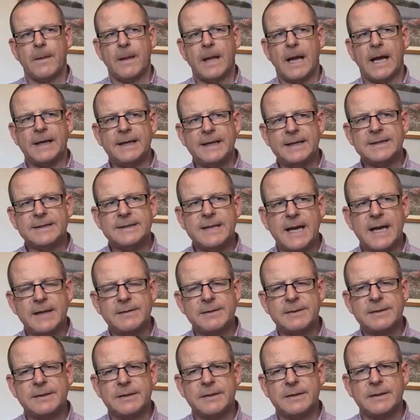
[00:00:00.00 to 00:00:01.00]
And it's down
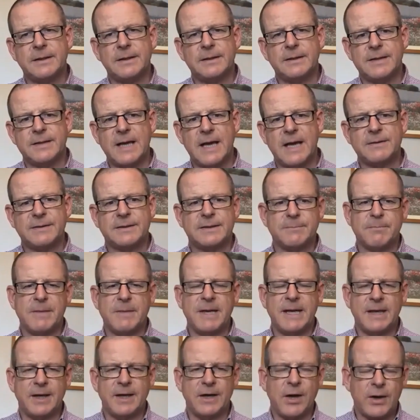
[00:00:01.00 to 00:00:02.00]
to
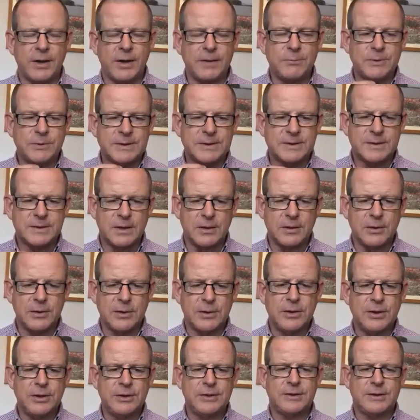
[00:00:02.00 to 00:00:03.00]
me, and I would
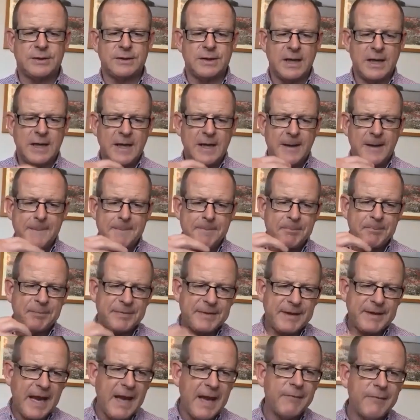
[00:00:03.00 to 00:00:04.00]
urge
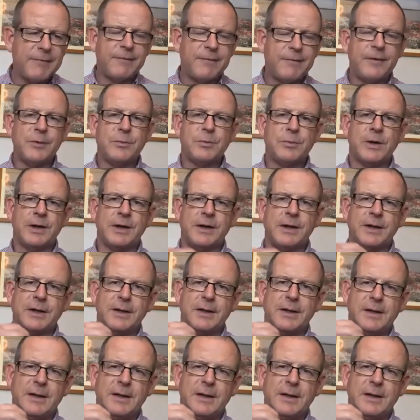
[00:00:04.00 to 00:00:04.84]
everyone